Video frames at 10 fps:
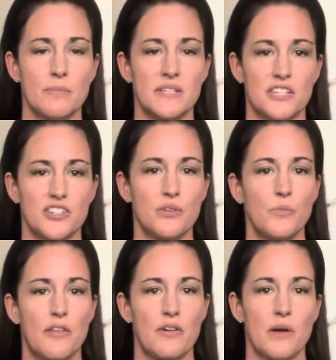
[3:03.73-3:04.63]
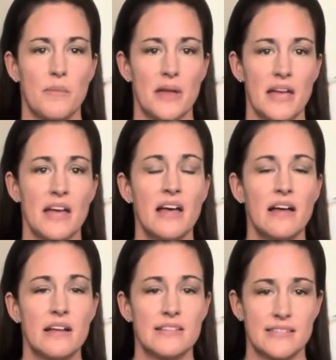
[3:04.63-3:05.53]
position, whether it be
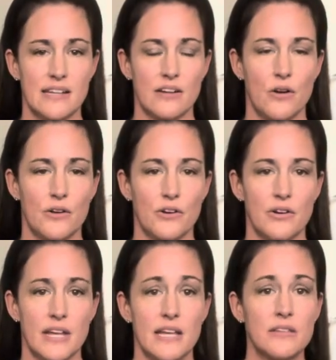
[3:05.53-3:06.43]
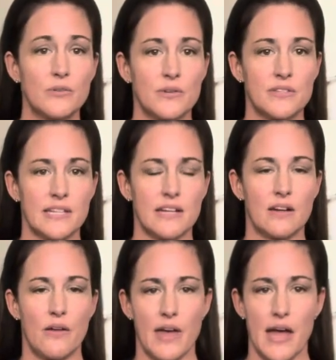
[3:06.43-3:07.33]
seated on your knees or seated
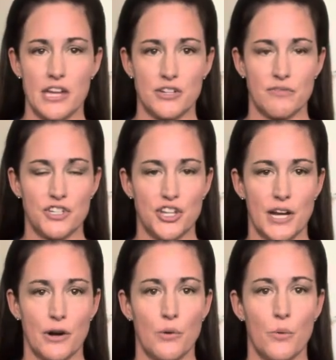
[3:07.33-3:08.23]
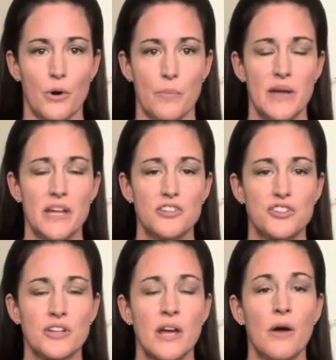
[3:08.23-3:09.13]
on the edge of a chair or bench.